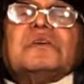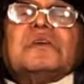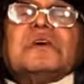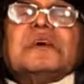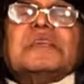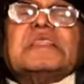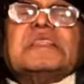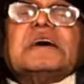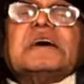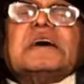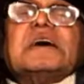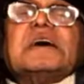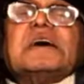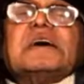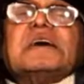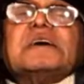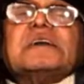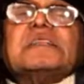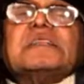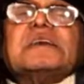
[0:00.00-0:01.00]
in the
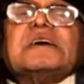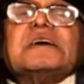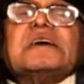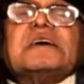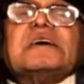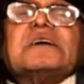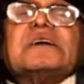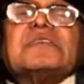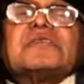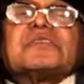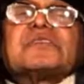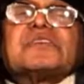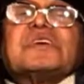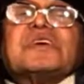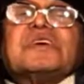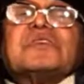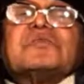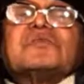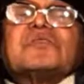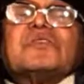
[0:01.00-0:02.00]

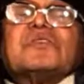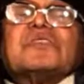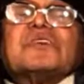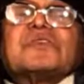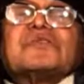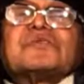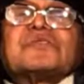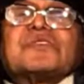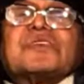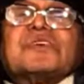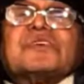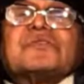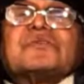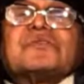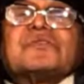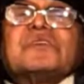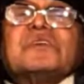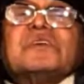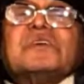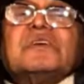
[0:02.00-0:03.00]
estates, on the
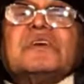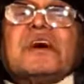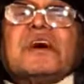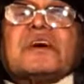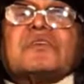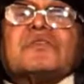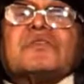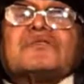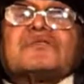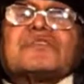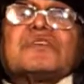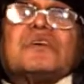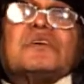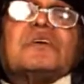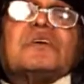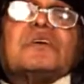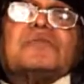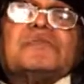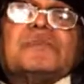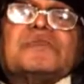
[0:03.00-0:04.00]
estates across
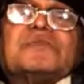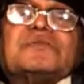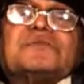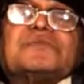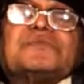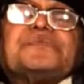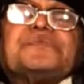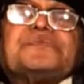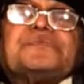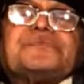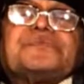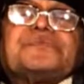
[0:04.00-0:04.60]
Tower Hamlets.